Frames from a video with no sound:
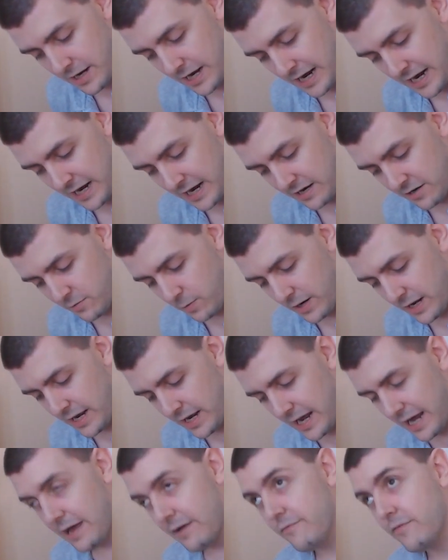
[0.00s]
and we
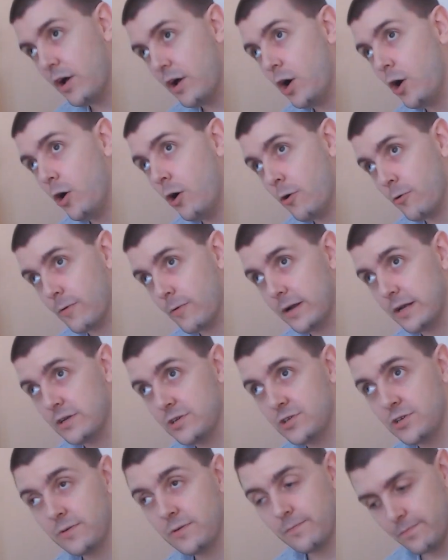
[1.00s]
have
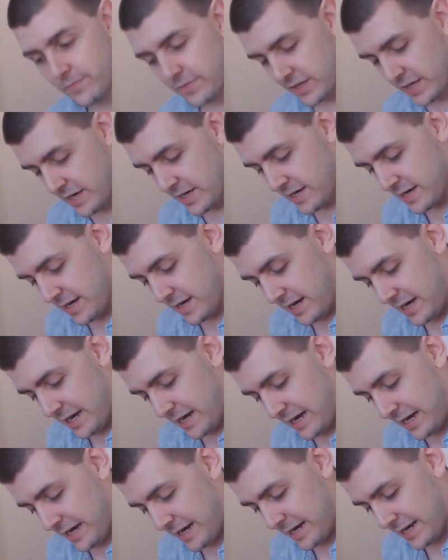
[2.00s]
orange.
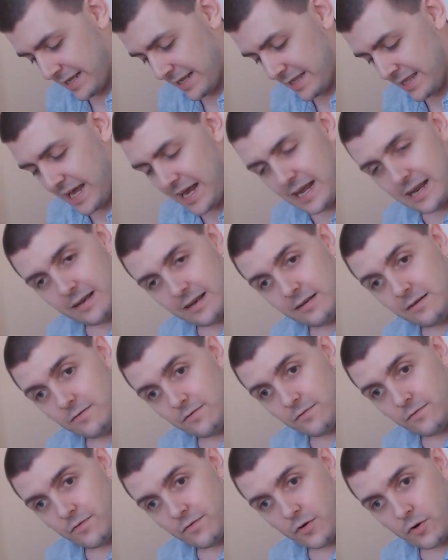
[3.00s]
Then
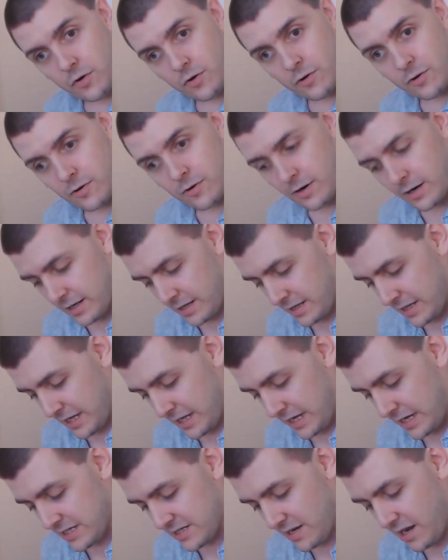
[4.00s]
for
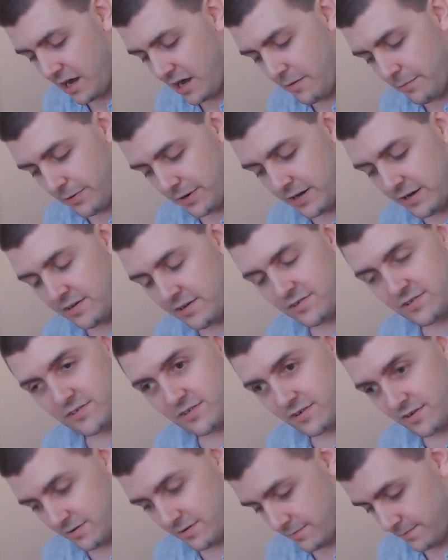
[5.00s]
the
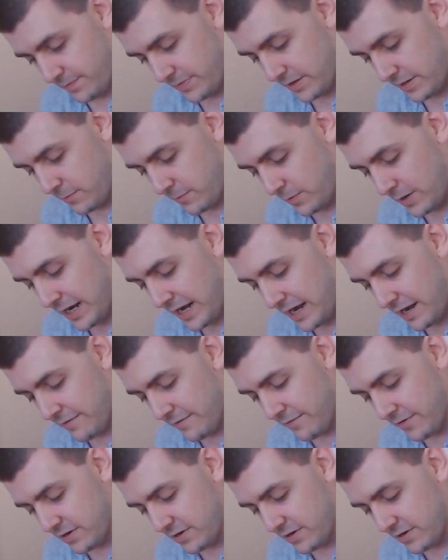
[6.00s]
Starburst we have